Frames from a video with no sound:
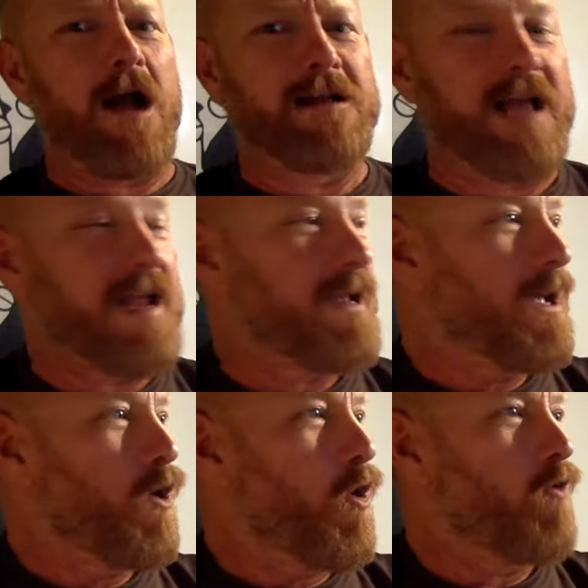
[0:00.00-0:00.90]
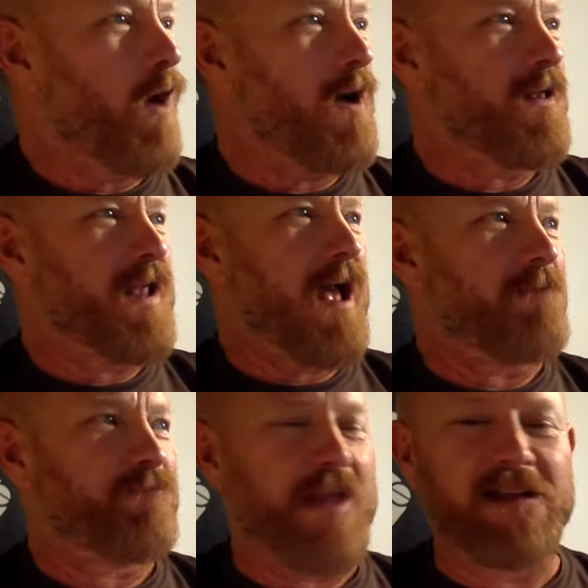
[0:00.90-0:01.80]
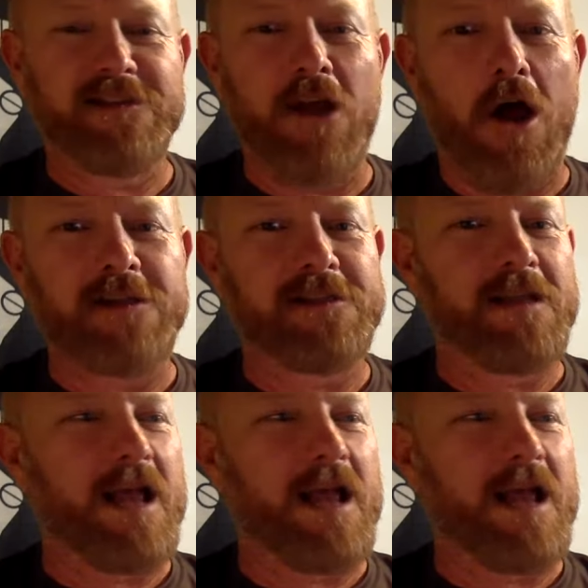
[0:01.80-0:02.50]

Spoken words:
okay, all right, yeah, that's nice.